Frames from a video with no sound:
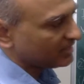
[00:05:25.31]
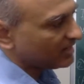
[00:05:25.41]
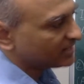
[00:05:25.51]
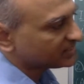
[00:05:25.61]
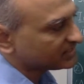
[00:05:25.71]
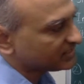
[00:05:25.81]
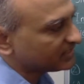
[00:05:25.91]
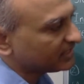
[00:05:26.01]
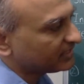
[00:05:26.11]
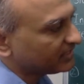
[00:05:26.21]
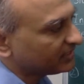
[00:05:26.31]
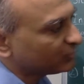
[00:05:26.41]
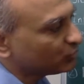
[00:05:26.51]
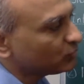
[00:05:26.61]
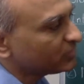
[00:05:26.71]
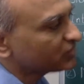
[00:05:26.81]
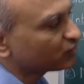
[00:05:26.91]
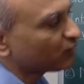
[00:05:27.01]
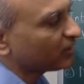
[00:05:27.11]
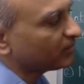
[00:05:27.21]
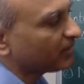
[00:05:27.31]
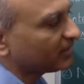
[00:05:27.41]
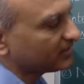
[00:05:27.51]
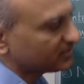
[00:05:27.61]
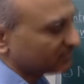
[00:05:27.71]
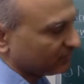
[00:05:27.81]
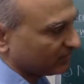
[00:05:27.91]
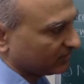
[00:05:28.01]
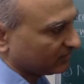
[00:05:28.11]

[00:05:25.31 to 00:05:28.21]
and see that E2 is 1 minus E1.